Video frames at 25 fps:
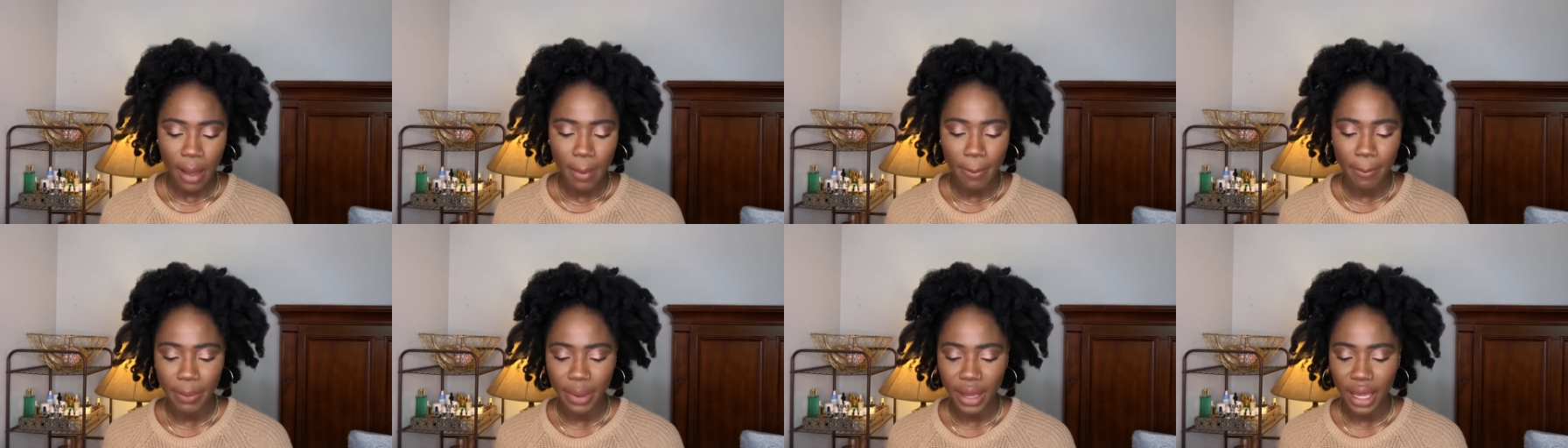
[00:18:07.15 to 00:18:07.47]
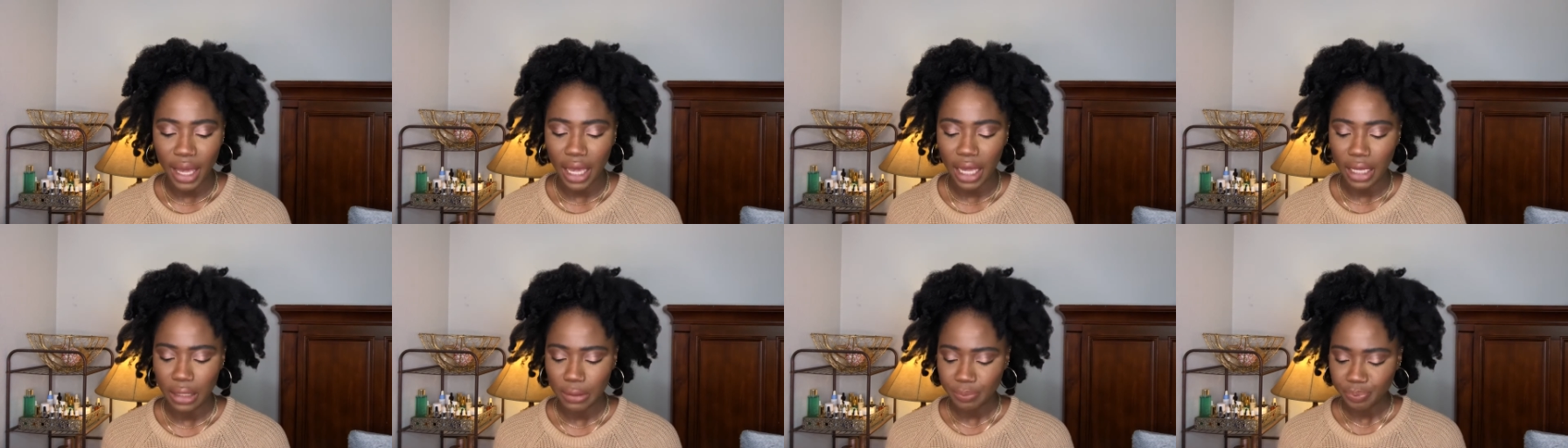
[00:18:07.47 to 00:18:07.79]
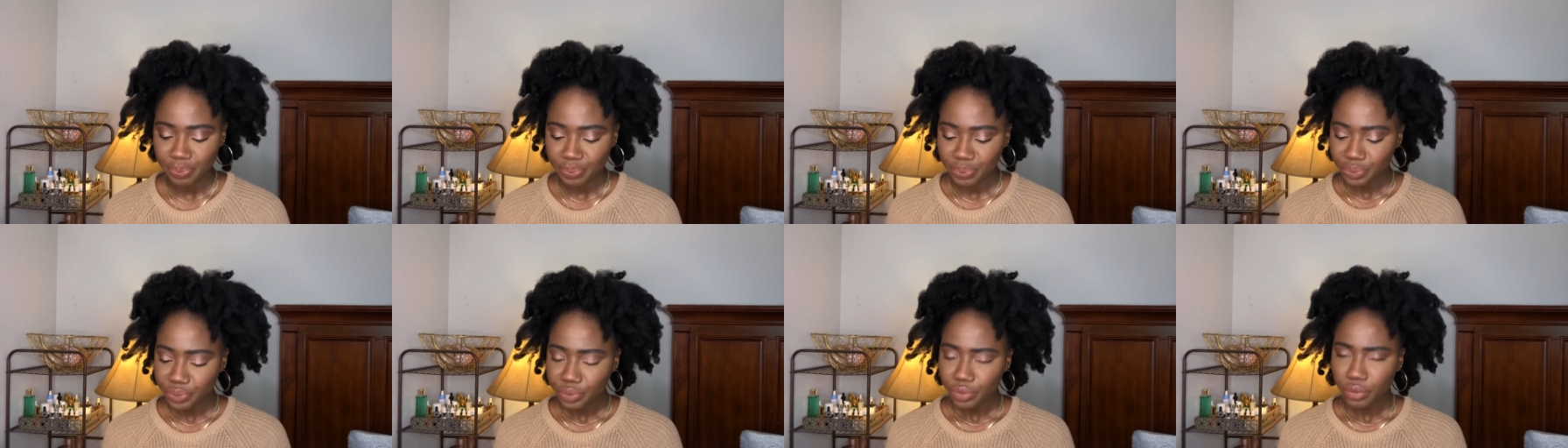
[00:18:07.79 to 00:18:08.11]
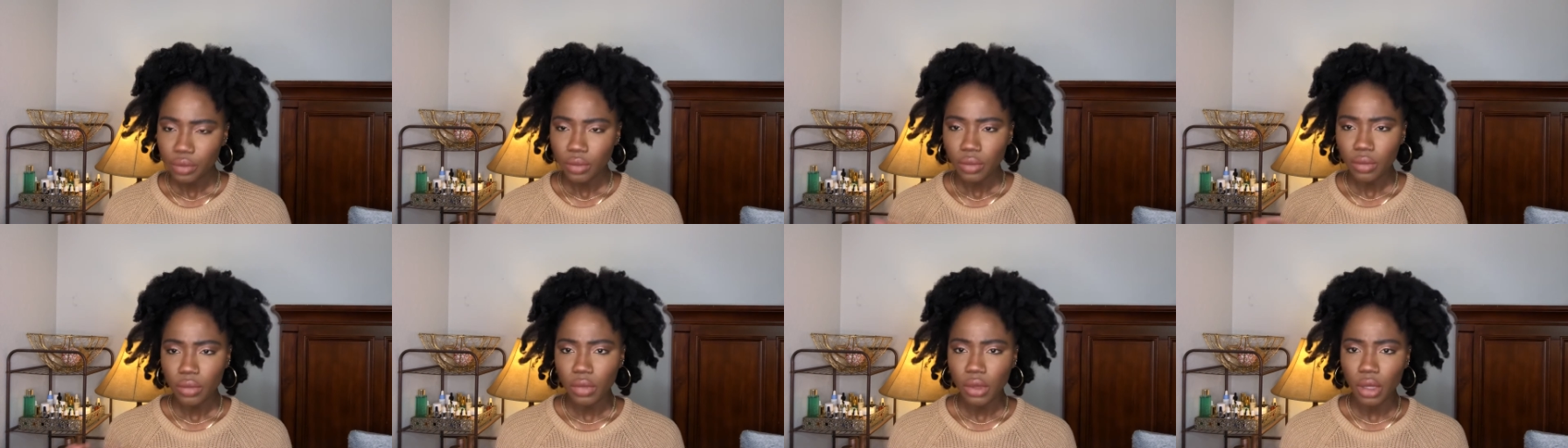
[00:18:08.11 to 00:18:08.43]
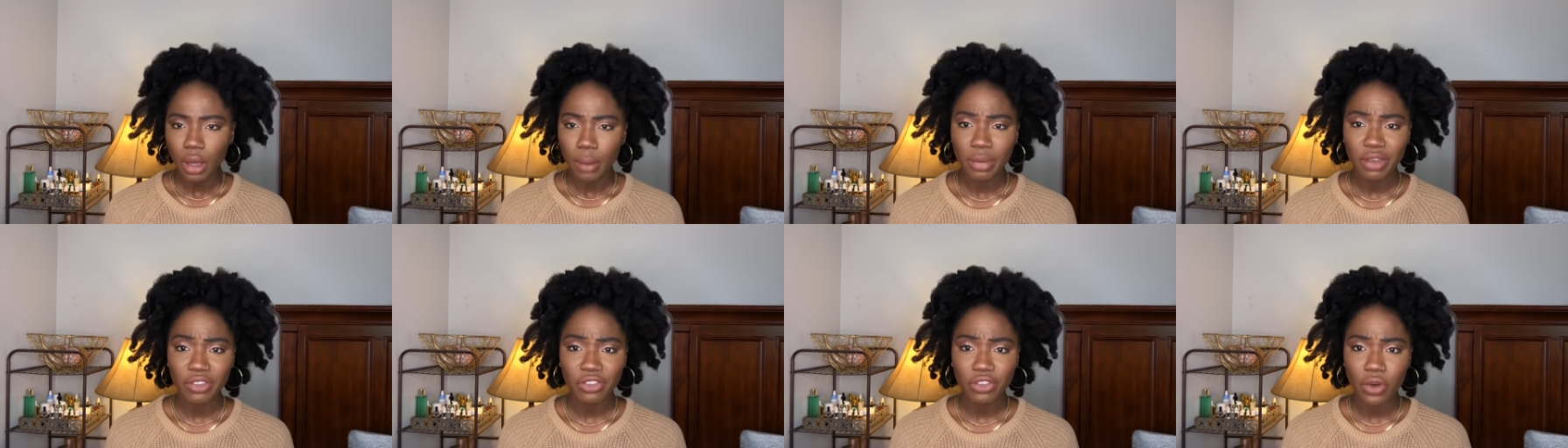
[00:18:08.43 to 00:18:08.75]
But
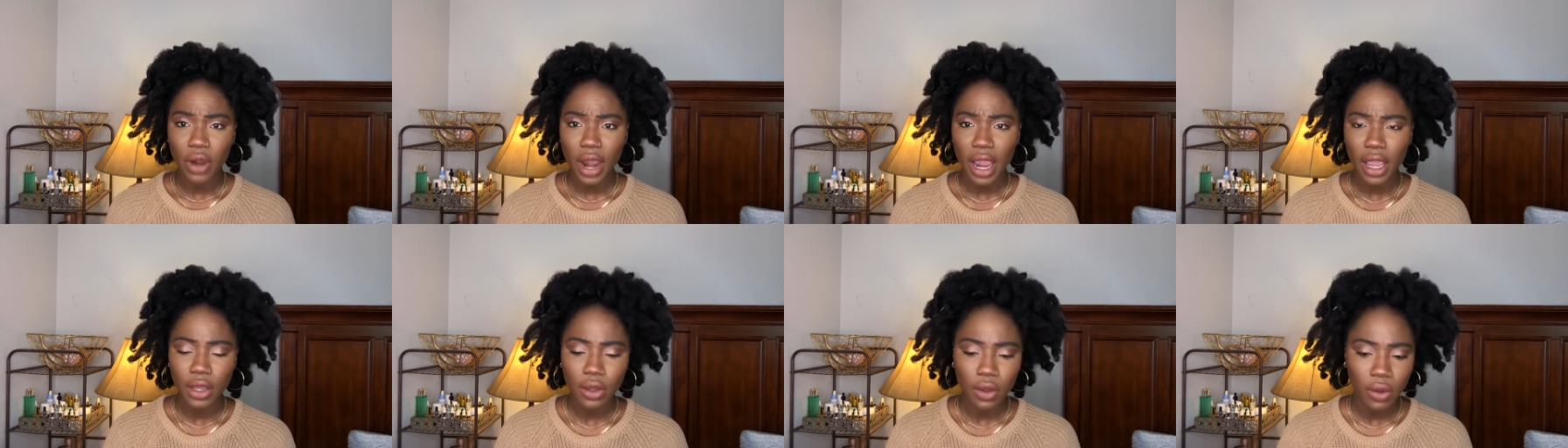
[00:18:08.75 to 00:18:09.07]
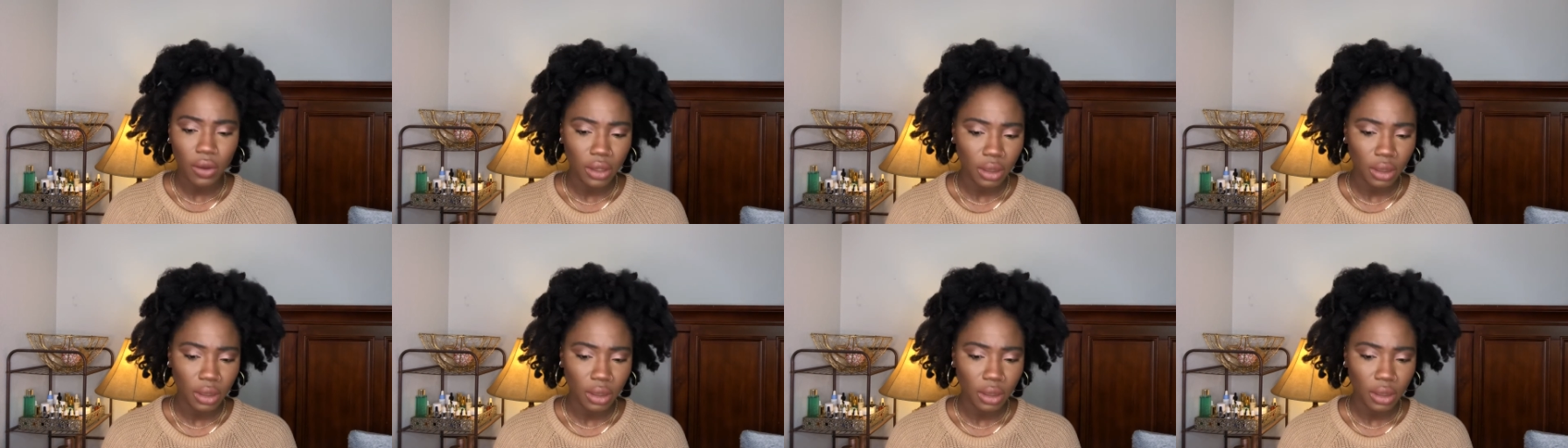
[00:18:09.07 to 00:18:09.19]
before I go,